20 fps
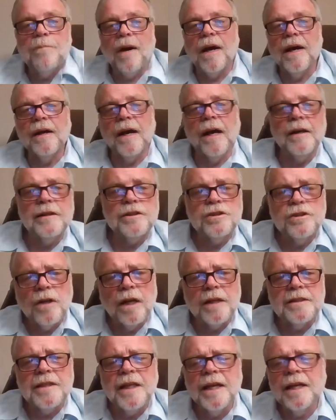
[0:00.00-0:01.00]
I
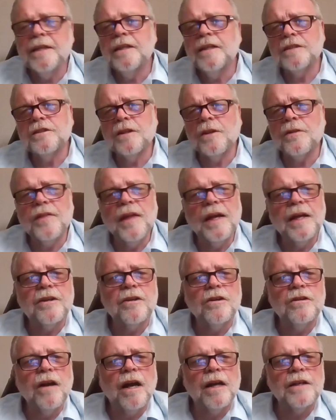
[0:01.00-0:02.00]
tend as a
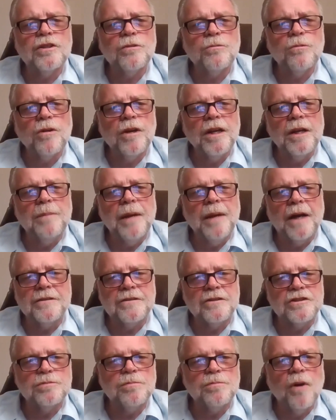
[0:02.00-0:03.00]
thinker not to worry about
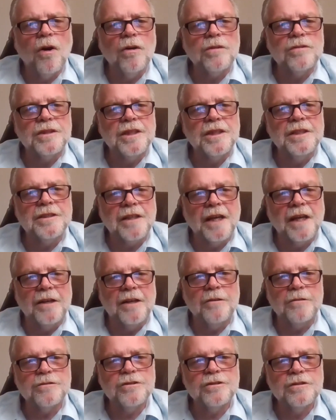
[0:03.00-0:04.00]
the small
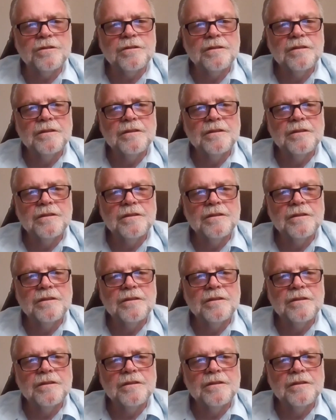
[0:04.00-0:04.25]
details.